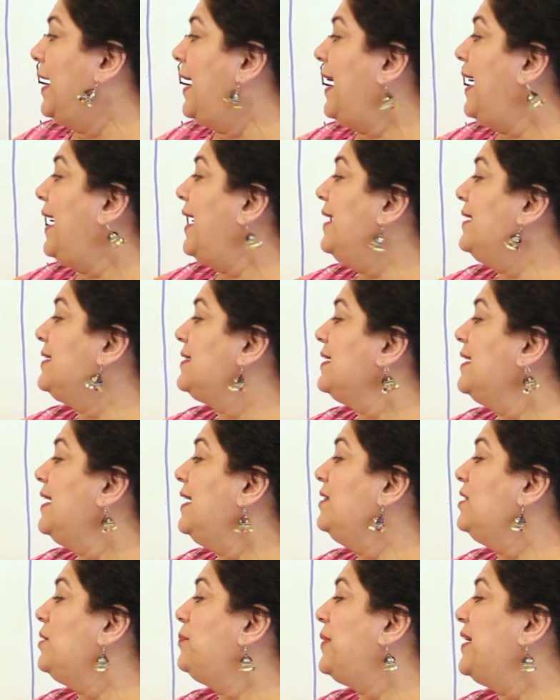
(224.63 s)
And
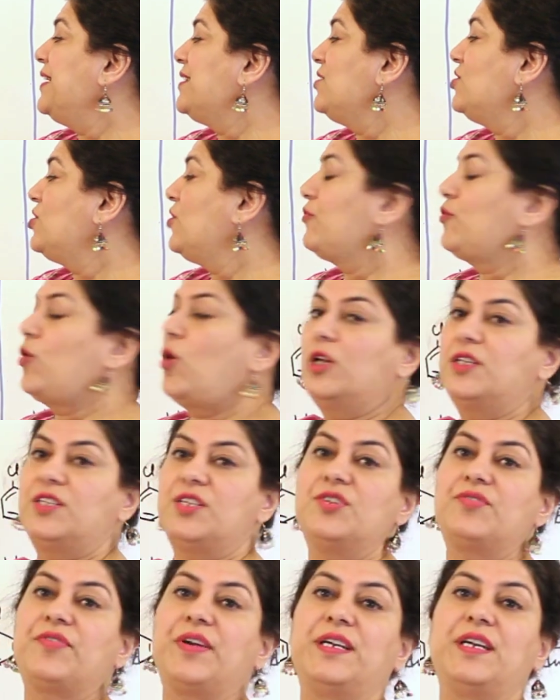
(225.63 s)
in the presence of
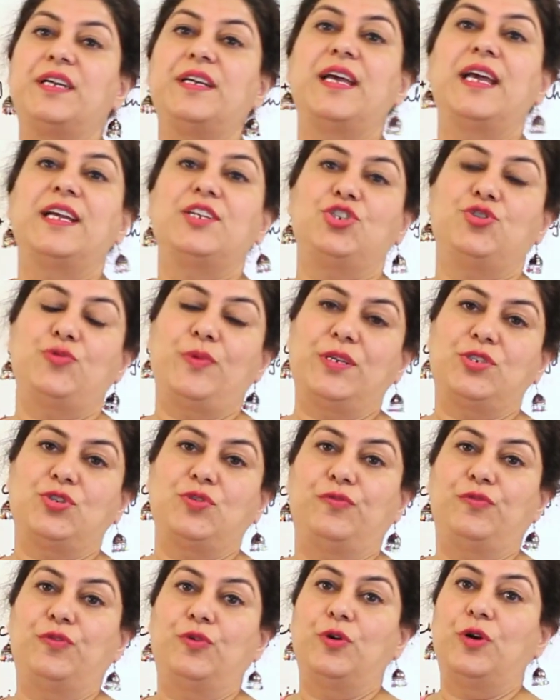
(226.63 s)
concentrated
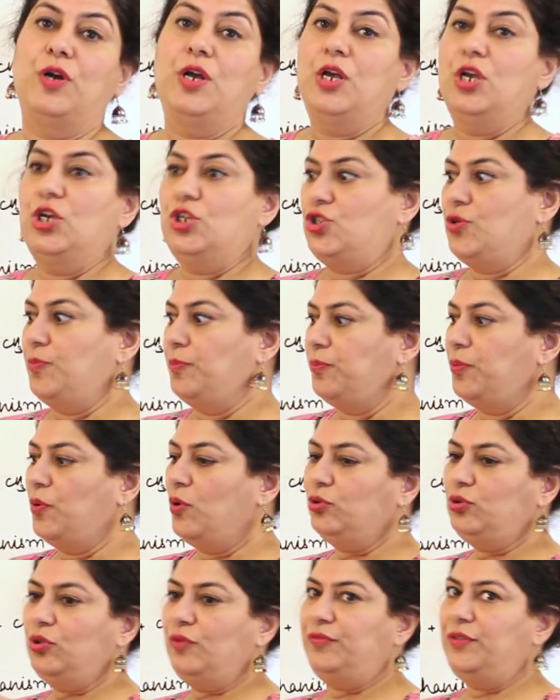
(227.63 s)
H2SO4. So
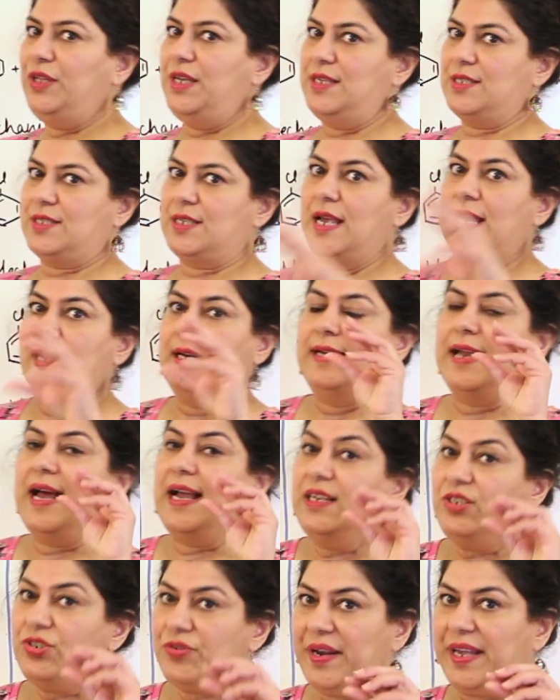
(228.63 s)
both of these,
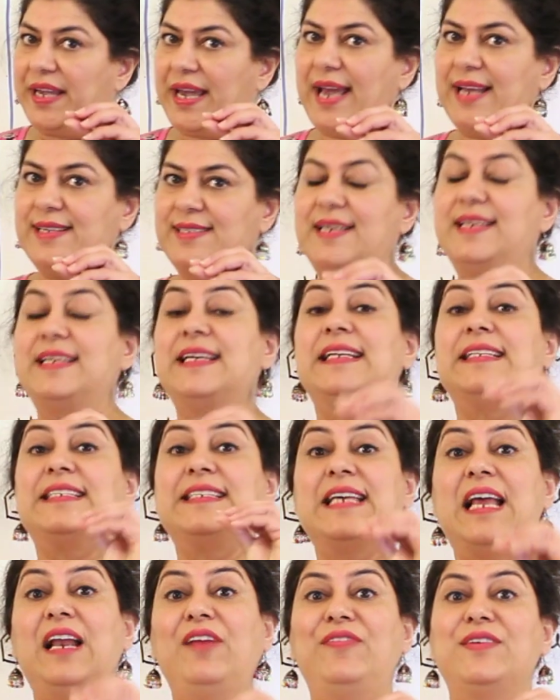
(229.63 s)
nitric acid
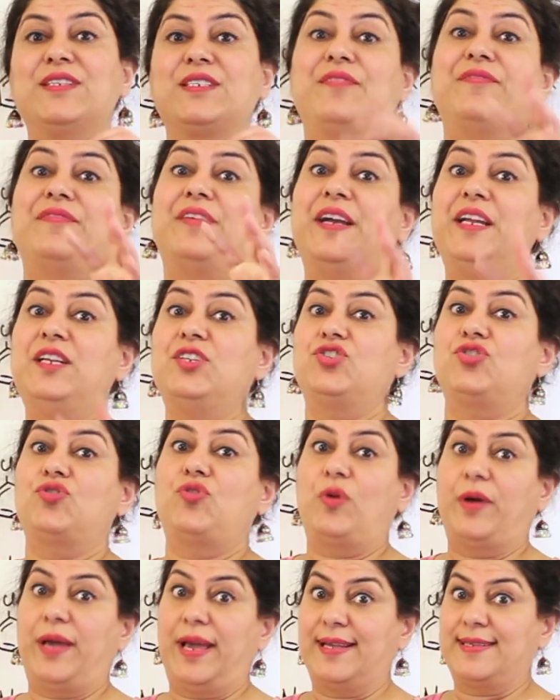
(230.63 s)
itself is a very
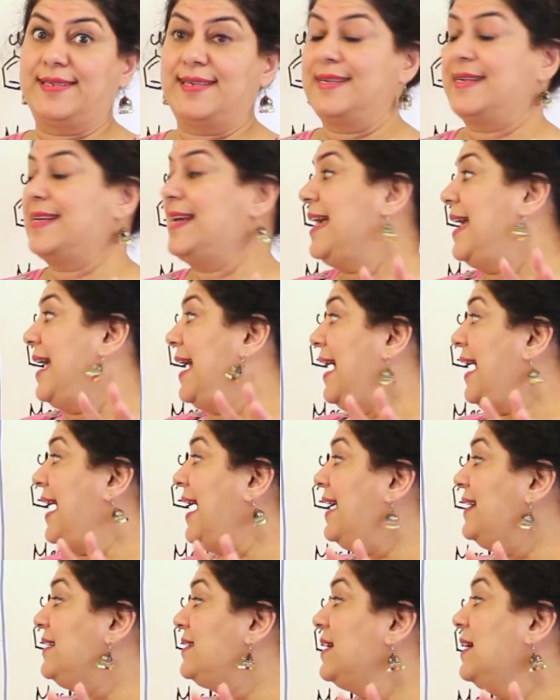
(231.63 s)
strong acid.
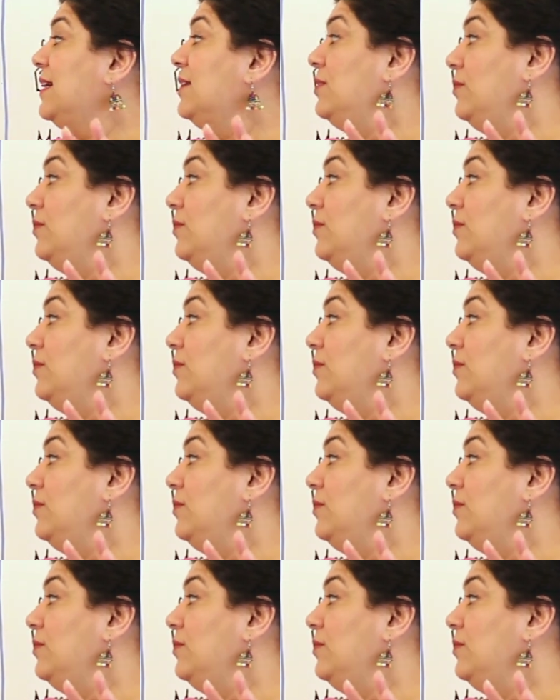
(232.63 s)
And